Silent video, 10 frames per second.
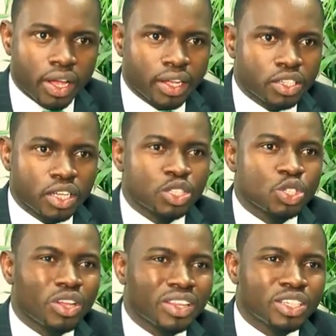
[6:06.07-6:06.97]

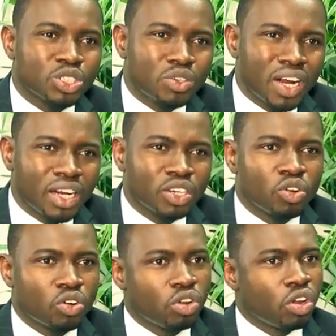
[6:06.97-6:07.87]
It's not the
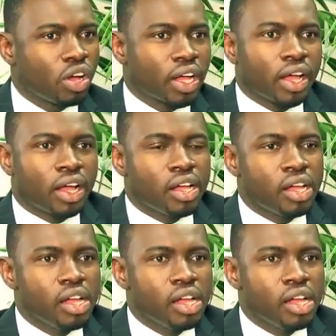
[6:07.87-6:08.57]
trend no longer.